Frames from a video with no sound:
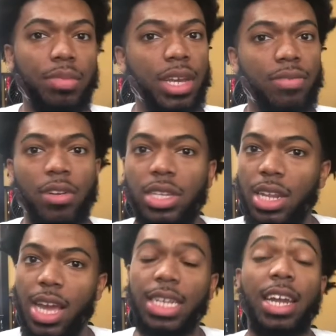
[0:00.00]
being first in,
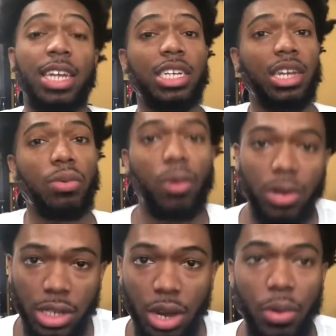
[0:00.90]
last out, that shit
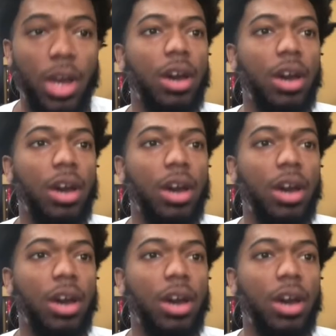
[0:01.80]
works though.